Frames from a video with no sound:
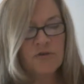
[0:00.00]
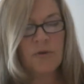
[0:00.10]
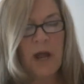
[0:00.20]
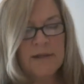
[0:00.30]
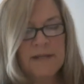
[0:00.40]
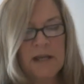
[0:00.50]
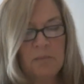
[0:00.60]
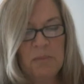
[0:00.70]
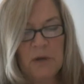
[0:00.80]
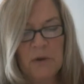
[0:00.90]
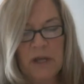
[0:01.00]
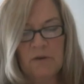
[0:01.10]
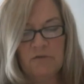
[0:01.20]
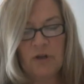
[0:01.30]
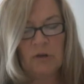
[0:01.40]
transient period
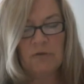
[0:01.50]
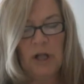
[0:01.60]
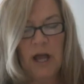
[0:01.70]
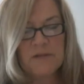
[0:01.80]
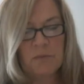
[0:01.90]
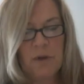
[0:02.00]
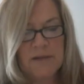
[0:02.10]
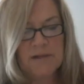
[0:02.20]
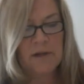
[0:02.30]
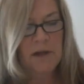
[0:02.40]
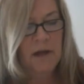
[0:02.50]
of generalized risk.